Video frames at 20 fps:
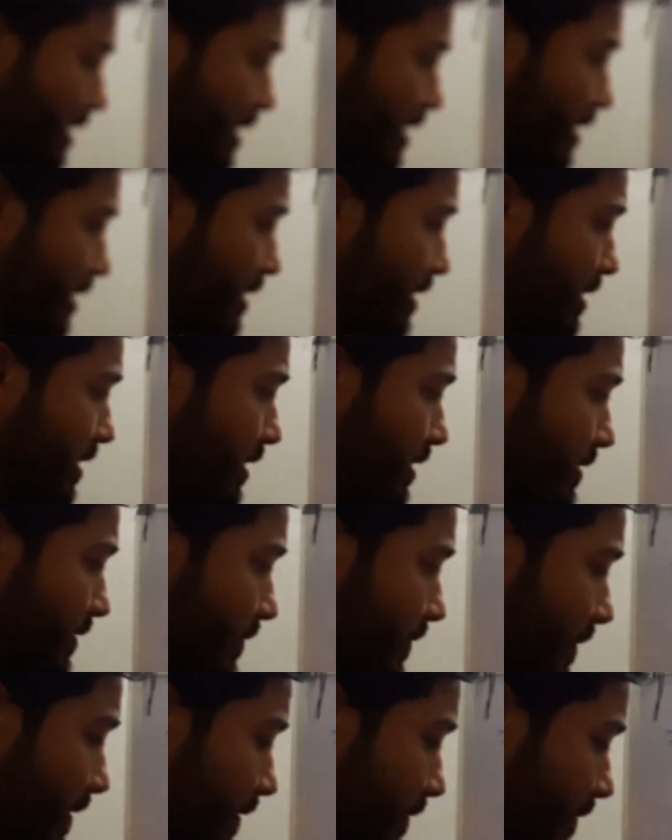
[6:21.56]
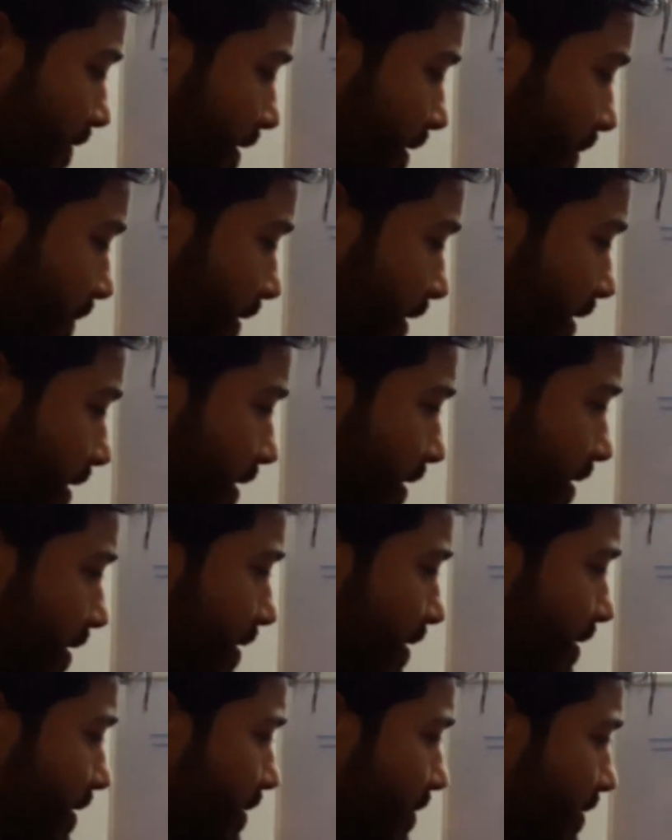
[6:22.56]
and this one will be,
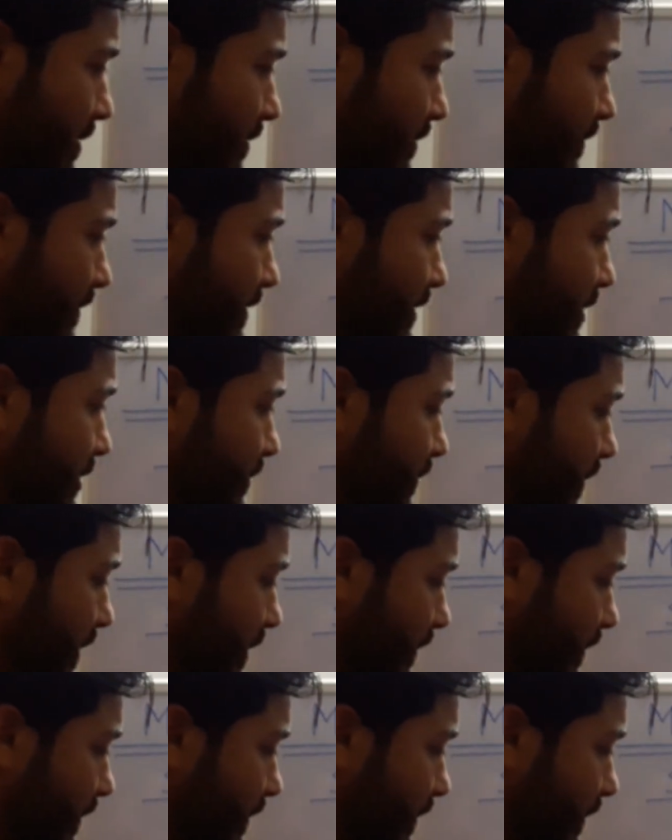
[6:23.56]
which is